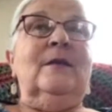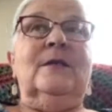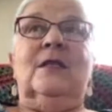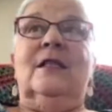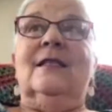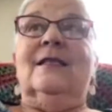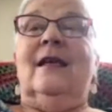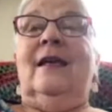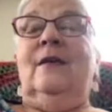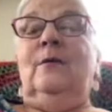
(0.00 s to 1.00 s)
I was going to
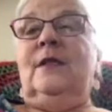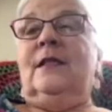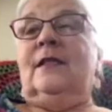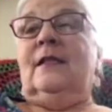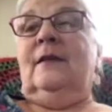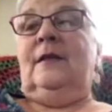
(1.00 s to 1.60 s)
say was